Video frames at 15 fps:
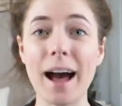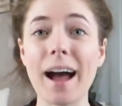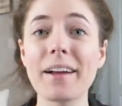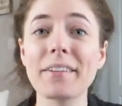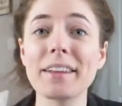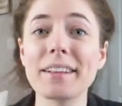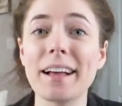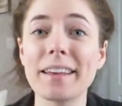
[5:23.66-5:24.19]
I
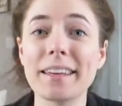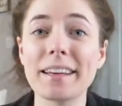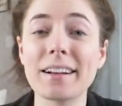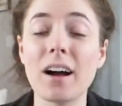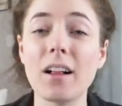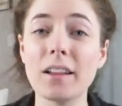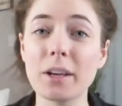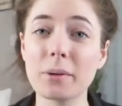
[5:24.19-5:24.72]
really like it,
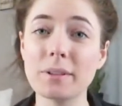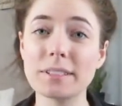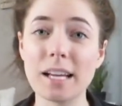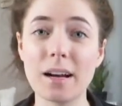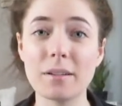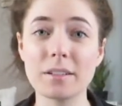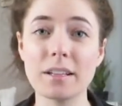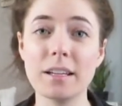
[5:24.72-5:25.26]
I'll link one
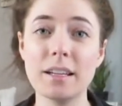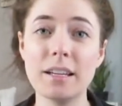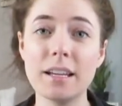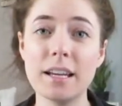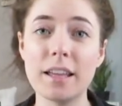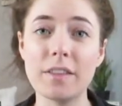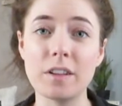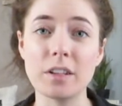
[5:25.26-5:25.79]
down
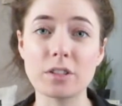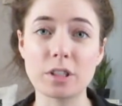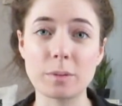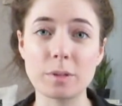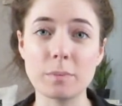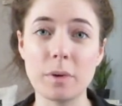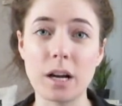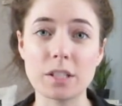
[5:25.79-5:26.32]
in the
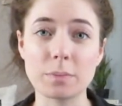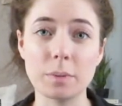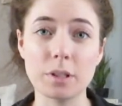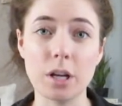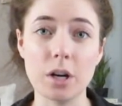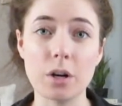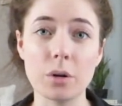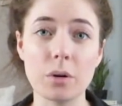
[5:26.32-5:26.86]
description box
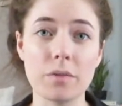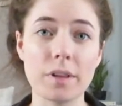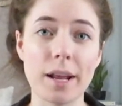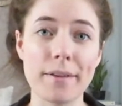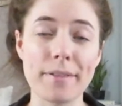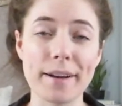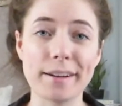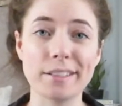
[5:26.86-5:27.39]
below
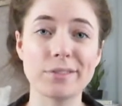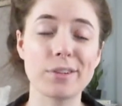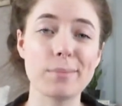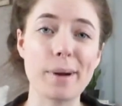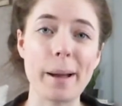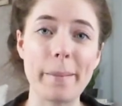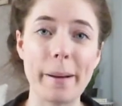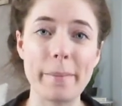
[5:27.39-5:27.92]
that I found from
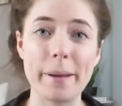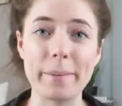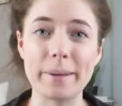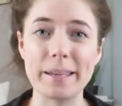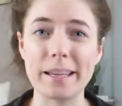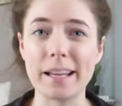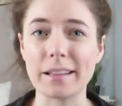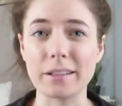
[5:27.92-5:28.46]
buybuy
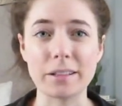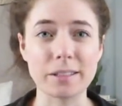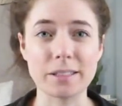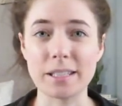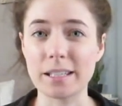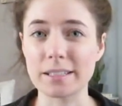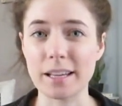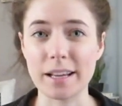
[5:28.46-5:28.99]
BABY. It looks
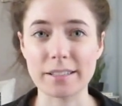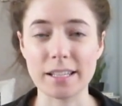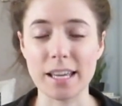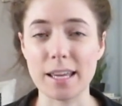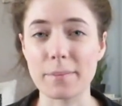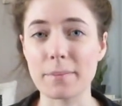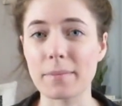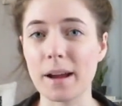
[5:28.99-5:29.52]
the exact
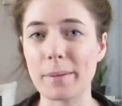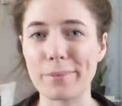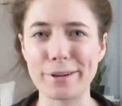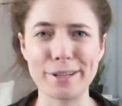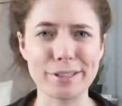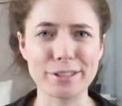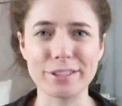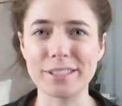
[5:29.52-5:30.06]
same. I'm
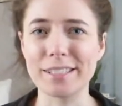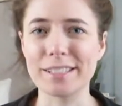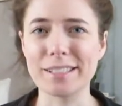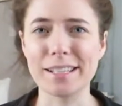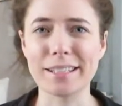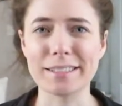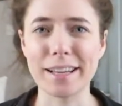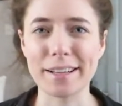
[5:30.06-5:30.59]
pretty sure it is
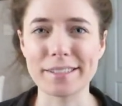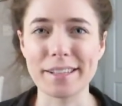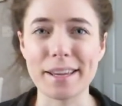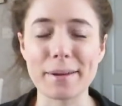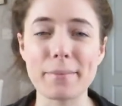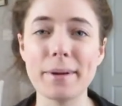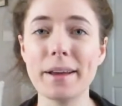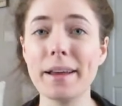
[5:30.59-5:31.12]
the exact
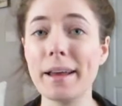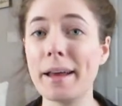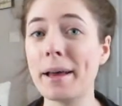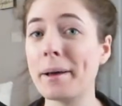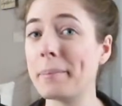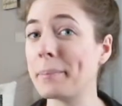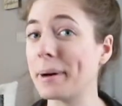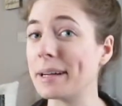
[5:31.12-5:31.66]
same,
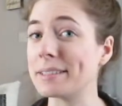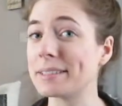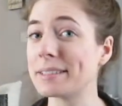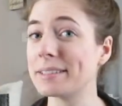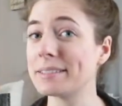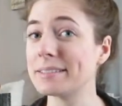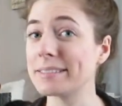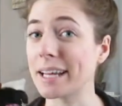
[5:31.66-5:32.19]
but
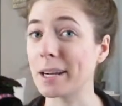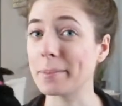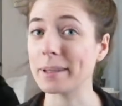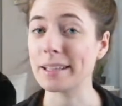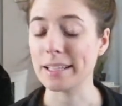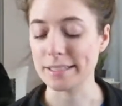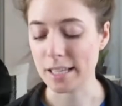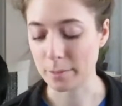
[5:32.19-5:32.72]
that'll be
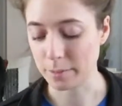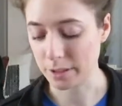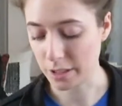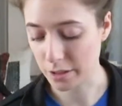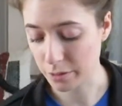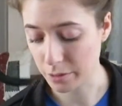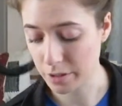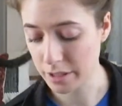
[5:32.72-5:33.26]
linked down
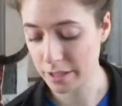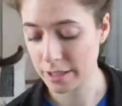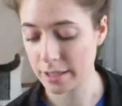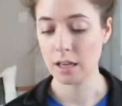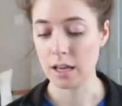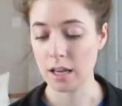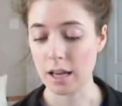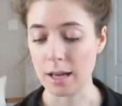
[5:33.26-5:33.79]
below.
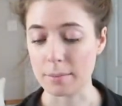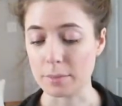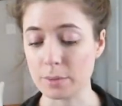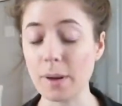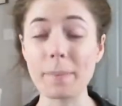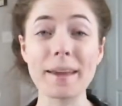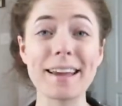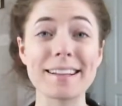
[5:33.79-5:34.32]
Um,
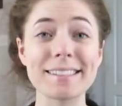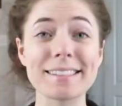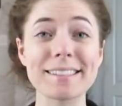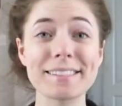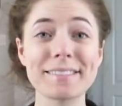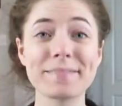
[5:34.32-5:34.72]
sweatpants.